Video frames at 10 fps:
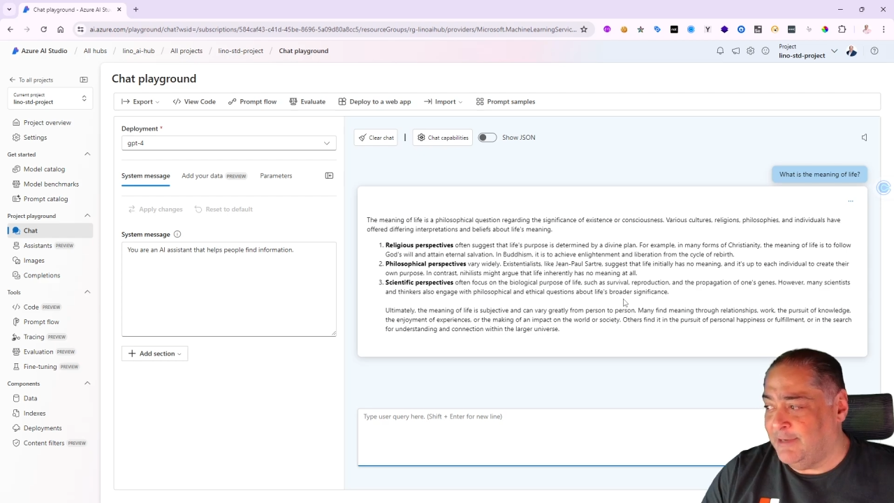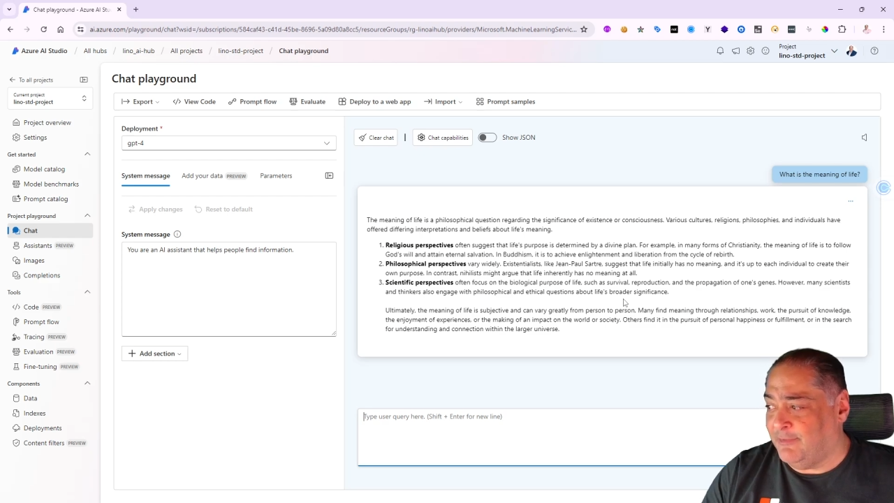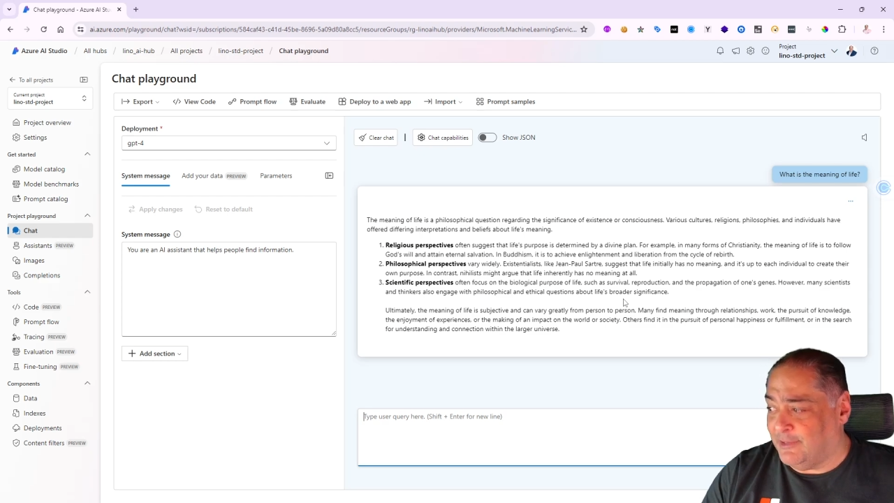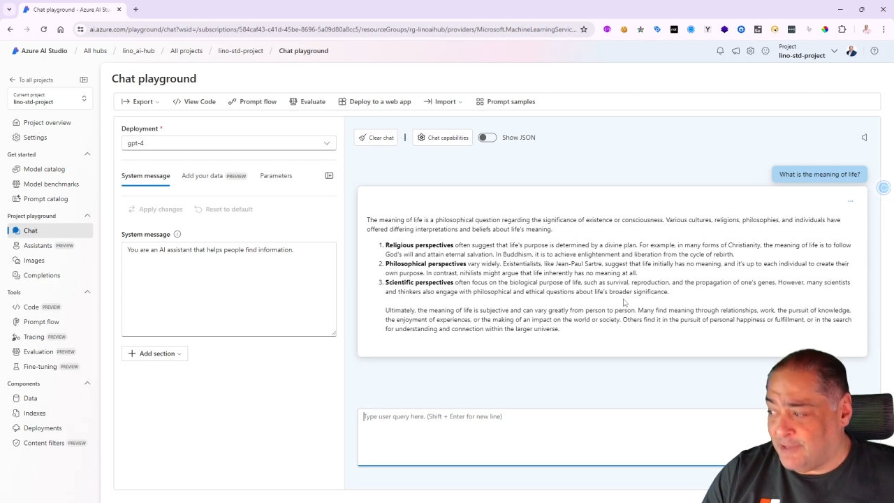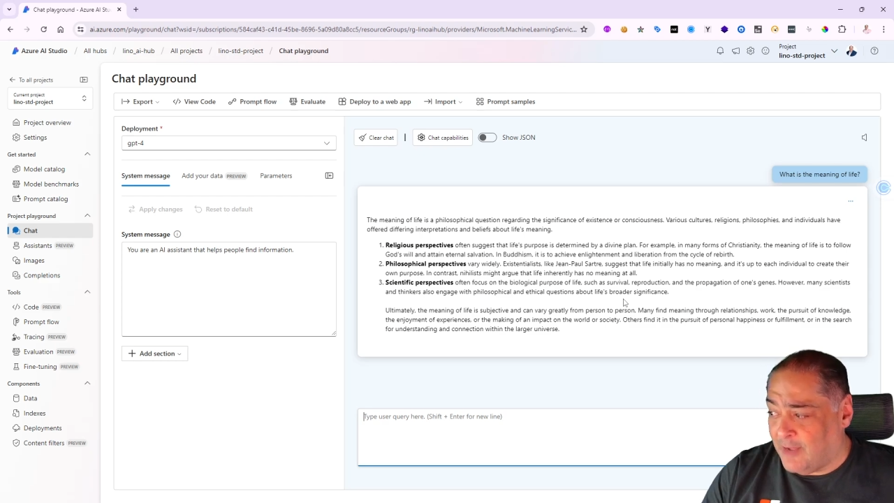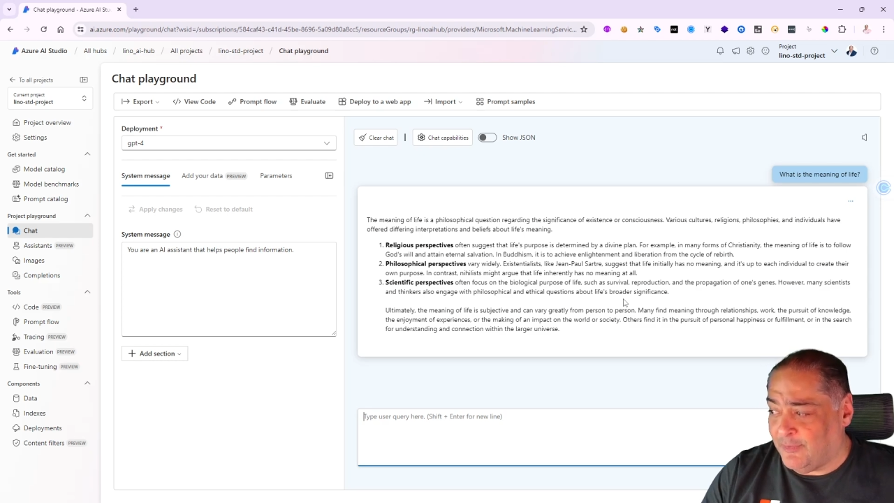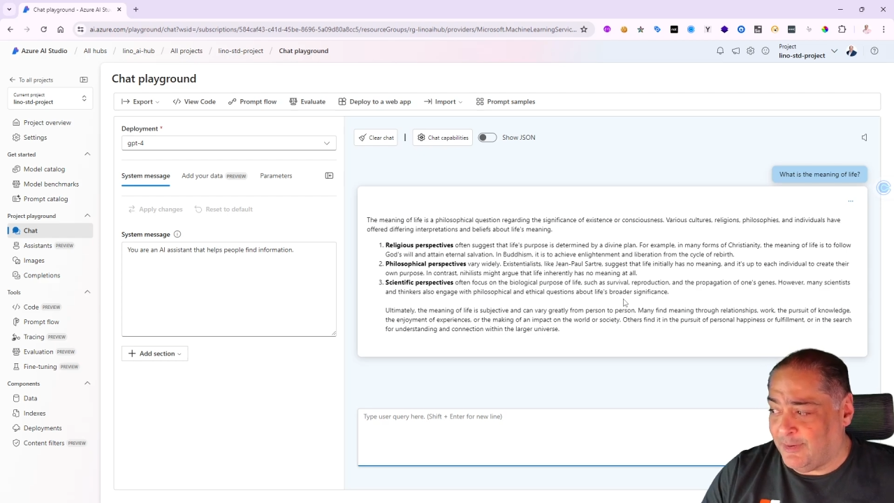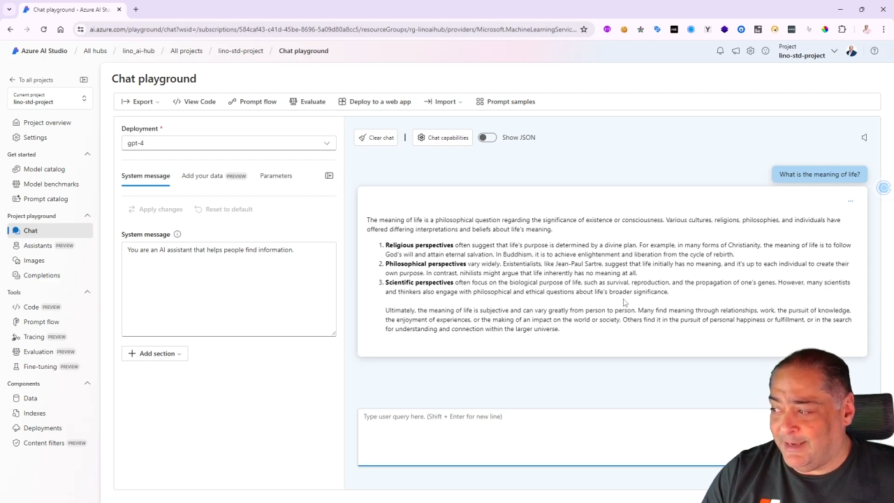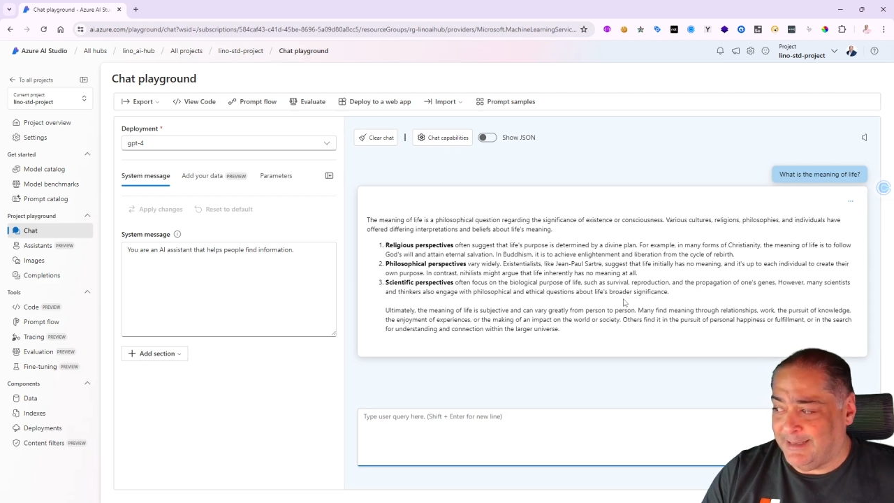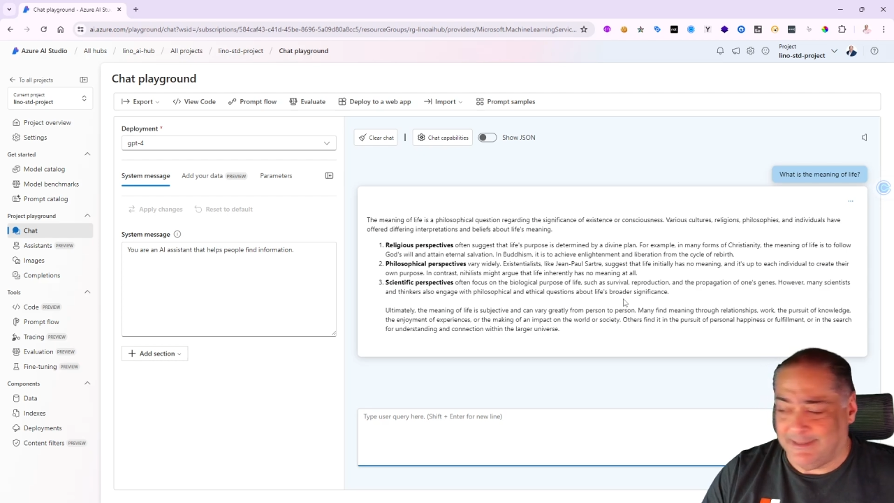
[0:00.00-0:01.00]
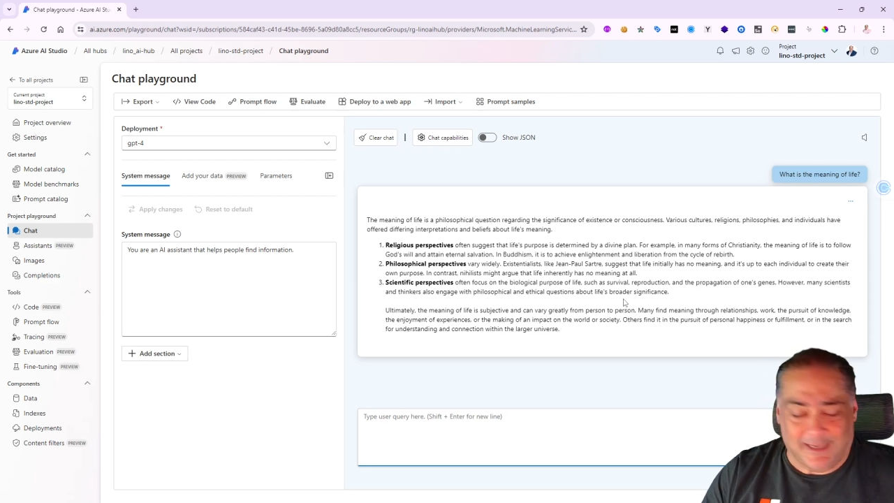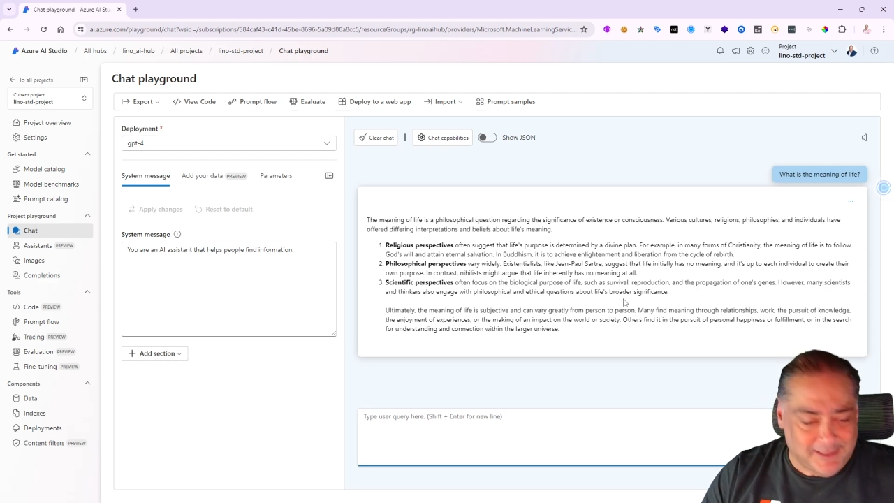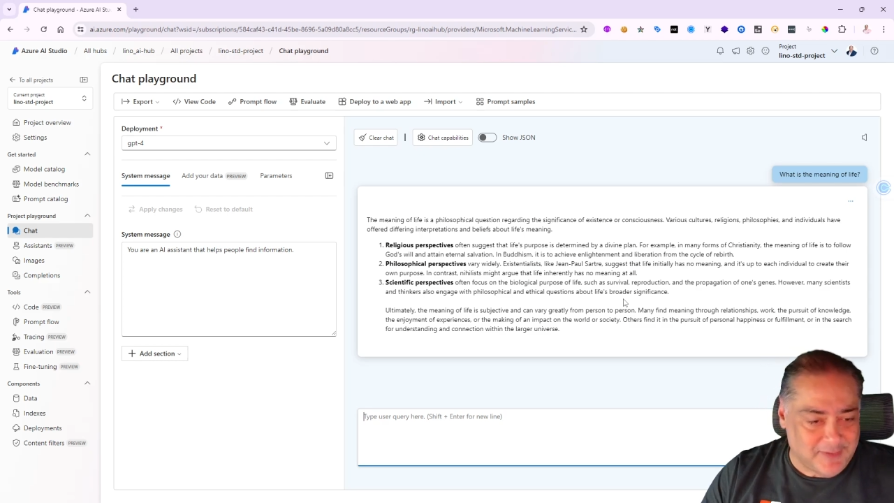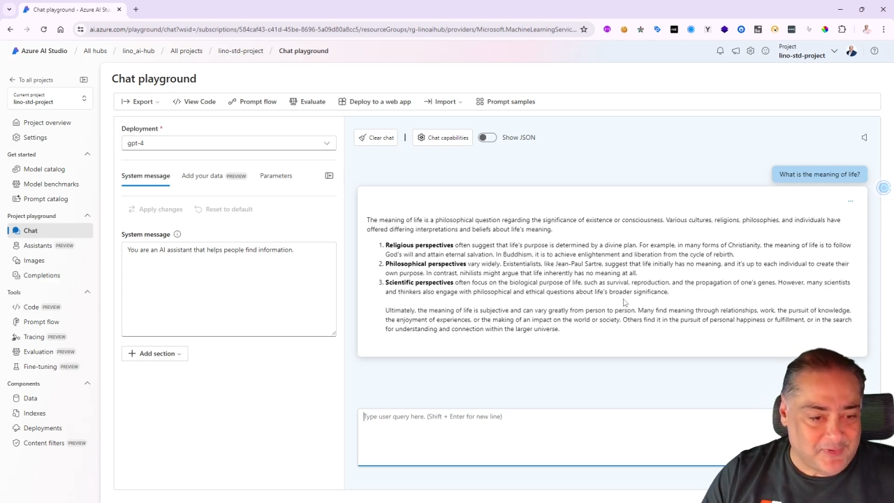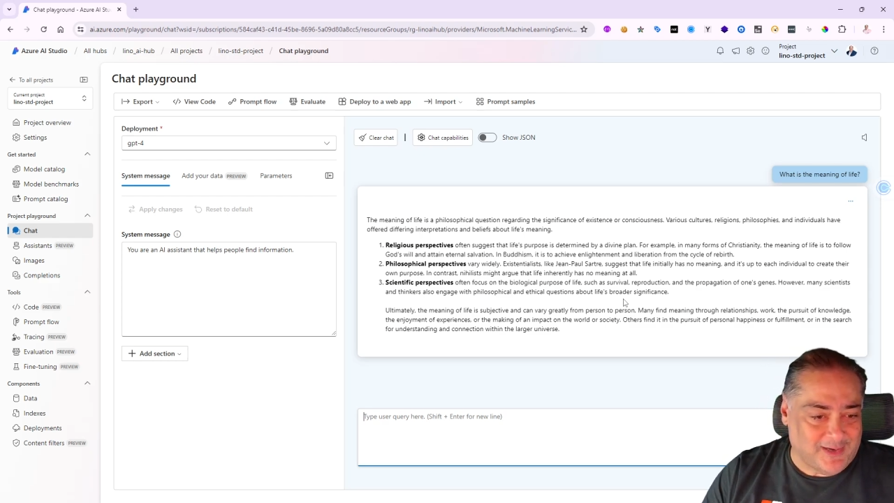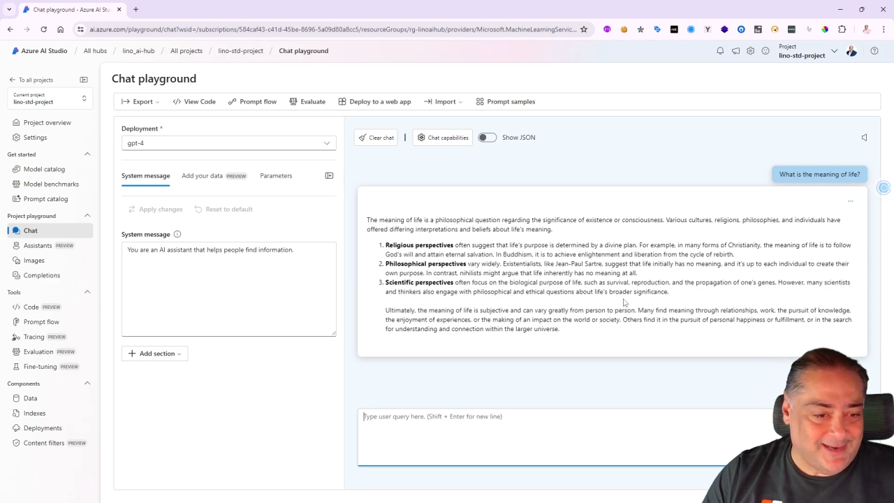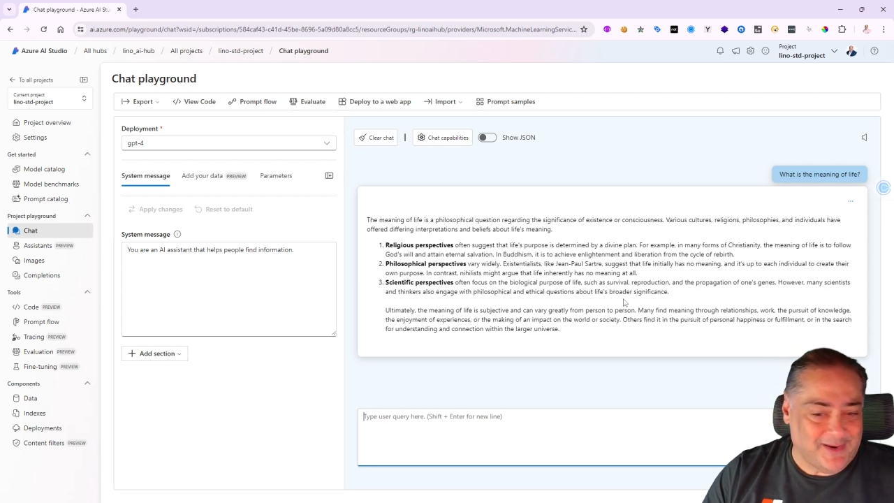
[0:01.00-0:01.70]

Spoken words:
philosophically, and scientifically,